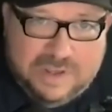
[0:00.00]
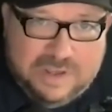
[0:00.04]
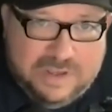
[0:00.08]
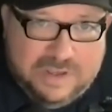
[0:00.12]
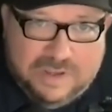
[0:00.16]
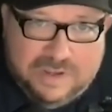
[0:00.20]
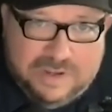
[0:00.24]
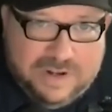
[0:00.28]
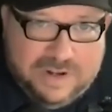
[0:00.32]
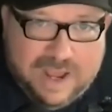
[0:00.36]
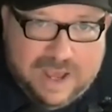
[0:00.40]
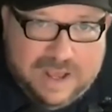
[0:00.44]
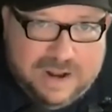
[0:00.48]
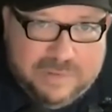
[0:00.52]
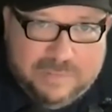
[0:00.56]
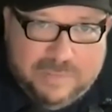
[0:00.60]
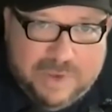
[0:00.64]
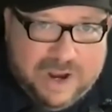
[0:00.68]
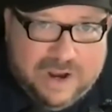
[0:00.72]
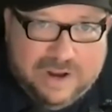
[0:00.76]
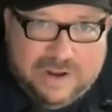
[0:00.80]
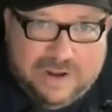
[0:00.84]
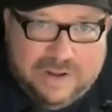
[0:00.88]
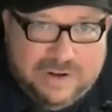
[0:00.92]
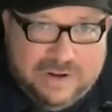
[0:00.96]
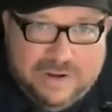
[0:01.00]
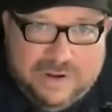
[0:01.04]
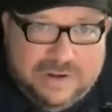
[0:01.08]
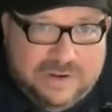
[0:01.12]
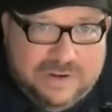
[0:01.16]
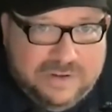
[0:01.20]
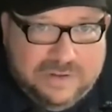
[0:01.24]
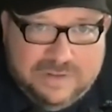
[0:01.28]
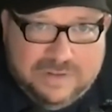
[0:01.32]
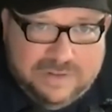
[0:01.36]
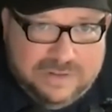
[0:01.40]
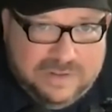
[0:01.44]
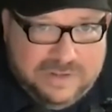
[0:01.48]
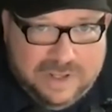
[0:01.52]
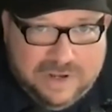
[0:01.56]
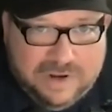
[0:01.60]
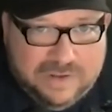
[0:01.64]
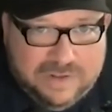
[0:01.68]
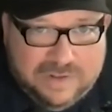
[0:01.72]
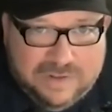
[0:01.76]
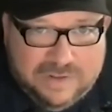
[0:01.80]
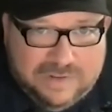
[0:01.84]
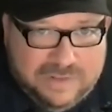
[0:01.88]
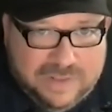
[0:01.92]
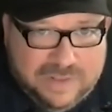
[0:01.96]
You're not a marketer. You
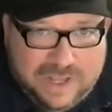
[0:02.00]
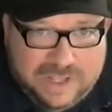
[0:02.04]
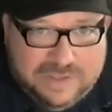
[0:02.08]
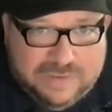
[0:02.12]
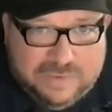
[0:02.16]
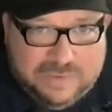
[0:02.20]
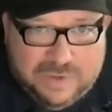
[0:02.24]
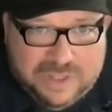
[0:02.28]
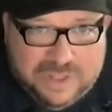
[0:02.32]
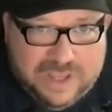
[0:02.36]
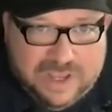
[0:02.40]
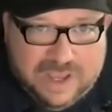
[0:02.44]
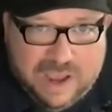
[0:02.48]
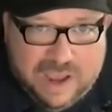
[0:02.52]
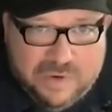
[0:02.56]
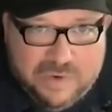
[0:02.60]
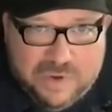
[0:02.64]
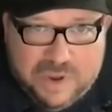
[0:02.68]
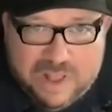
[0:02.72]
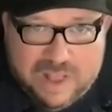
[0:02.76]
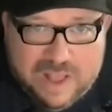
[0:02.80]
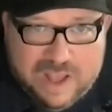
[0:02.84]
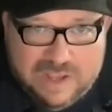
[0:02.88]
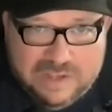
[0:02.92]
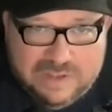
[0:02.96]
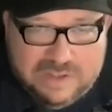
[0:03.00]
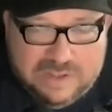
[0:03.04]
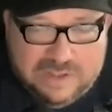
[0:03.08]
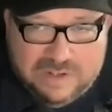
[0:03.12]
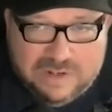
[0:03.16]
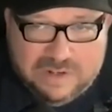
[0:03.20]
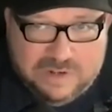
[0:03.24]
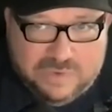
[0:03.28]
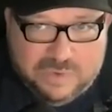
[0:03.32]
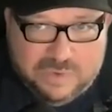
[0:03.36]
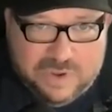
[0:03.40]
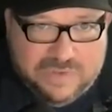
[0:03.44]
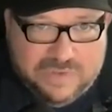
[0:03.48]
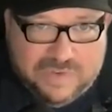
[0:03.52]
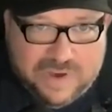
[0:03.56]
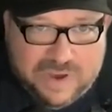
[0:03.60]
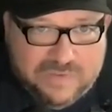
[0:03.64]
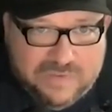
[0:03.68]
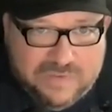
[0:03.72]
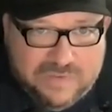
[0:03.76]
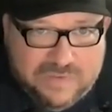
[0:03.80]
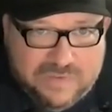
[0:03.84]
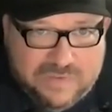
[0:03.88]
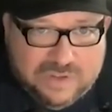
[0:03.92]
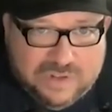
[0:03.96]
know, that's one thing I realized in
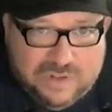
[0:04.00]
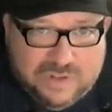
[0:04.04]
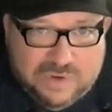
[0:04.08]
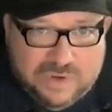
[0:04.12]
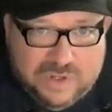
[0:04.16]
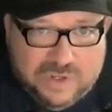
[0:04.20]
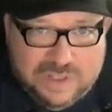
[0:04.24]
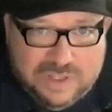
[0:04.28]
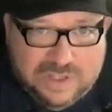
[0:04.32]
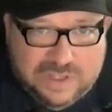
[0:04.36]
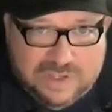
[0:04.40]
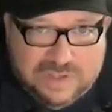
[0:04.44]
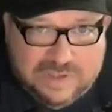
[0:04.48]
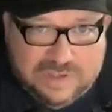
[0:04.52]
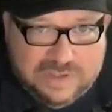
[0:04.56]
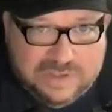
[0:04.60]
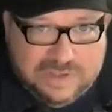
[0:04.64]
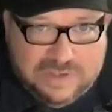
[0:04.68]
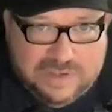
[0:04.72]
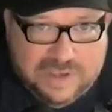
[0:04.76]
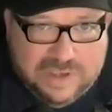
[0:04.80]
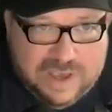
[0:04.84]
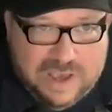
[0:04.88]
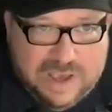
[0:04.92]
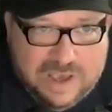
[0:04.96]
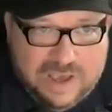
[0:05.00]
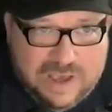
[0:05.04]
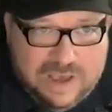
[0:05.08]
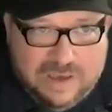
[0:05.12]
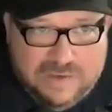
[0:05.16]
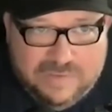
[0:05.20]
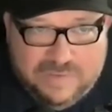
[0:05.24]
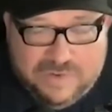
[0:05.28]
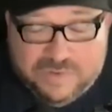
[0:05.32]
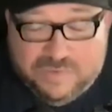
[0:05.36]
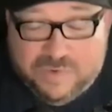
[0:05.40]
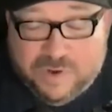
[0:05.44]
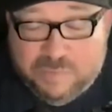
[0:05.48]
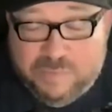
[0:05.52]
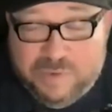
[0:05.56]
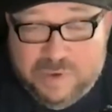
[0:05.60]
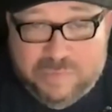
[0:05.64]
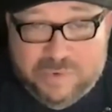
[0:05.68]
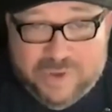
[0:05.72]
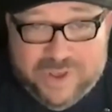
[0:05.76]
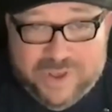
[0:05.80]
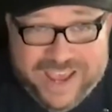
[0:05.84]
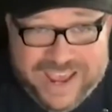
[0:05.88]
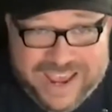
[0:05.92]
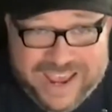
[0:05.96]
25 years of doing this is first of all,
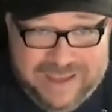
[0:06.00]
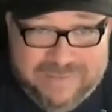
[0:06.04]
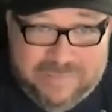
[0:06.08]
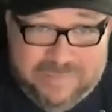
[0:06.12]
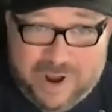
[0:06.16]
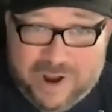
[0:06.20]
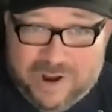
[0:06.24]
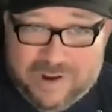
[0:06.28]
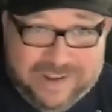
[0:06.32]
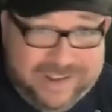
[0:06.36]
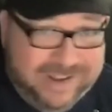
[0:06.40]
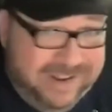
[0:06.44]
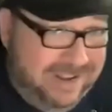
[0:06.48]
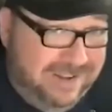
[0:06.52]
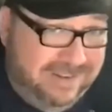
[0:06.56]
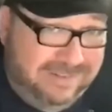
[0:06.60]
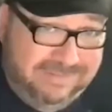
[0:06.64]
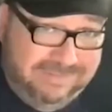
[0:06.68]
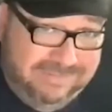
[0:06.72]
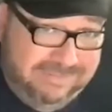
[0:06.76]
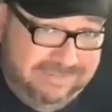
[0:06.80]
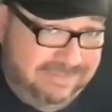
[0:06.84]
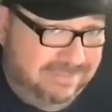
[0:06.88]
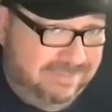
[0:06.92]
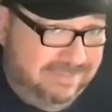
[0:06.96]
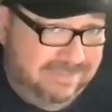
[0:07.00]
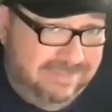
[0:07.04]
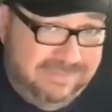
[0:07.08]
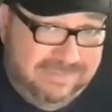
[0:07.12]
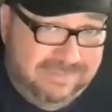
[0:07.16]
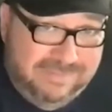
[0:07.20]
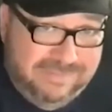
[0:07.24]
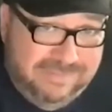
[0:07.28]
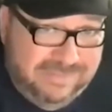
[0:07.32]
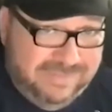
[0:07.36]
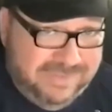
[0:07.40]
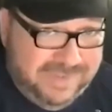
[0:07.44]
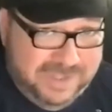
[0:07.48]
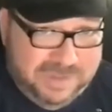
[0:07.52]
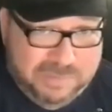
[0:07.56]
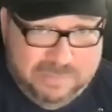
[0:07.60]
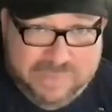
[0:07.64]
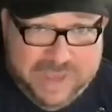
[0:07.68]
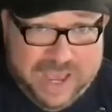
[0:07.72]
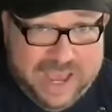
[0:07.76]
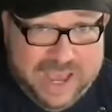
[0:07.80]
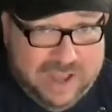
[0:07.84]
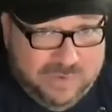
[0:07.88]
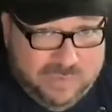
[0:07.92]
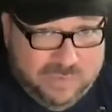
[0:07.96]
people hate marketing. It's a
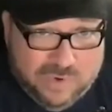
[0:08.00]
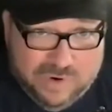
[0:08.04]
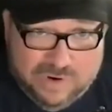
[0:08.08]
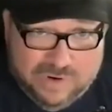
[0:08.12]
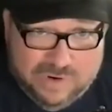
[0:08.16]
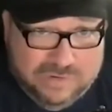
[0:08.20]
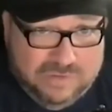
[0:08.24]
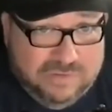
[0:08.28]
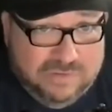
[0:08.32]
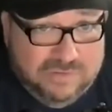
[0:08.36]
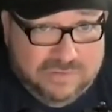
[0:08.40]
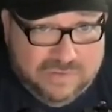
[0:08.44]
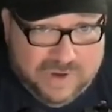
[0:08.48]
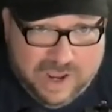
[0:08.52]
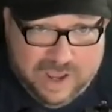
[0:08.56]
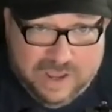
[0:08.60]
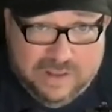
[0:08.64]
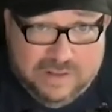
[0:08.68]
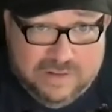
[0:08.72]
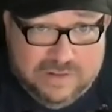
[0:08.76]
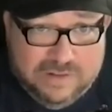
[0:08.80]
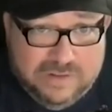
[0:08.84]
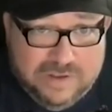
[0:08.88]
bad word, right?